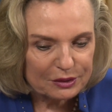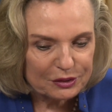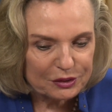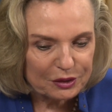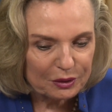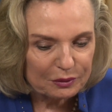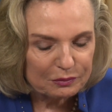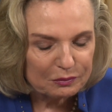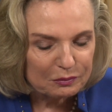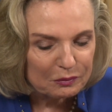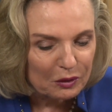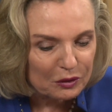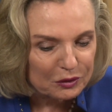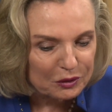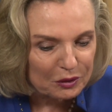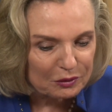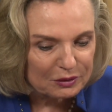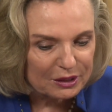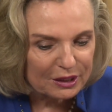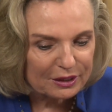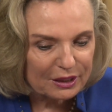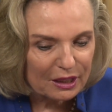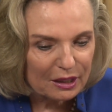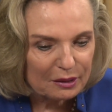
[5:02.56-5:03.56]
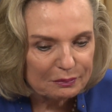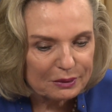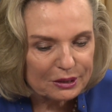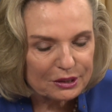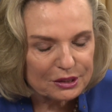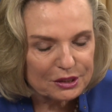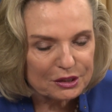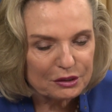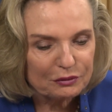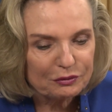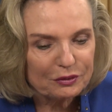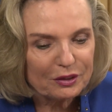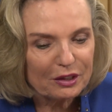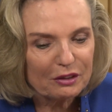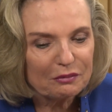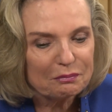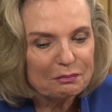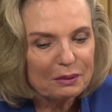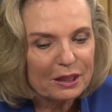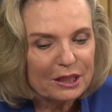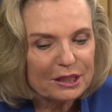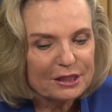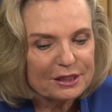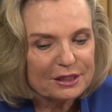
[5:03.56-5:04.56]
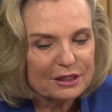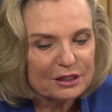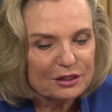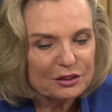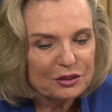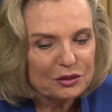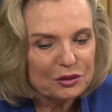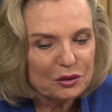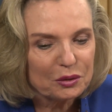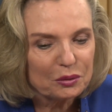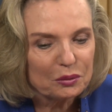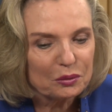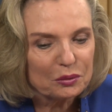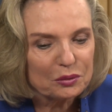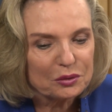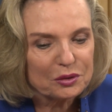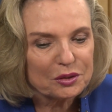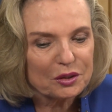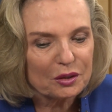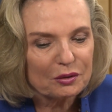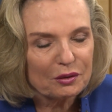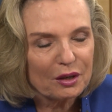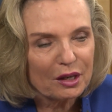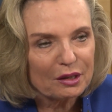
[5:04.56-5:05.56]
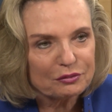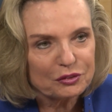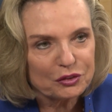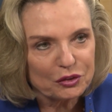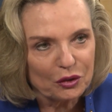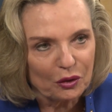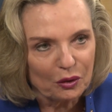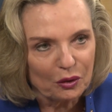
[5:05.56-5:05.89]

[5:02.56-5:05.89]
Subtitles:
So not only that, because if you have bases, you also have